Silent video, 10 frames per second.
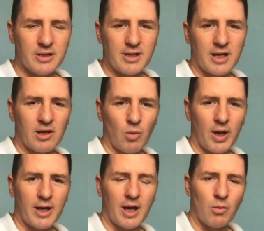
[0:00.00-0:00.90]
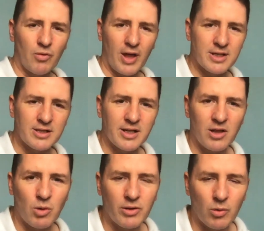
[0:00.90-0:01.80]
takeaway, and that's
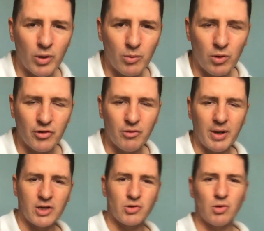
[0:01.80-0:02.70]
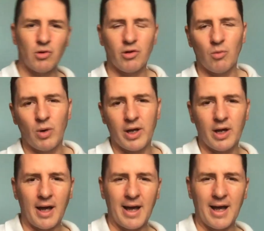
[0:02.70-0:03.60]
another one that we want to make sure that we
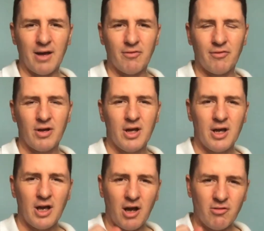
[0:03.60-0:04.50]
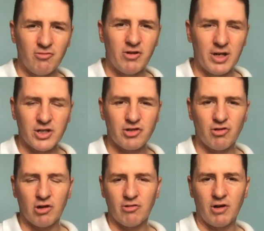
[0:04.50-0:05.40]
have a really
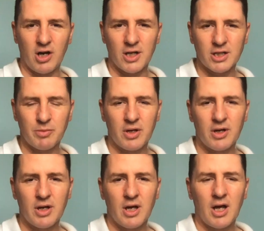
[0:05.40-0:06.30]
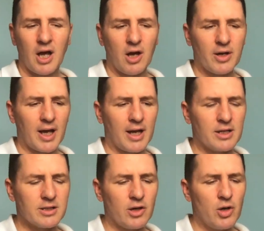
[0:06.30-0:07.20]
strong grasp. Okay,
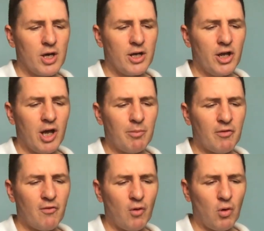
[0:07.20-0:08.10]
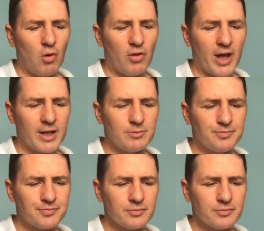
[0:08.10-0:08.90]
so number 4 then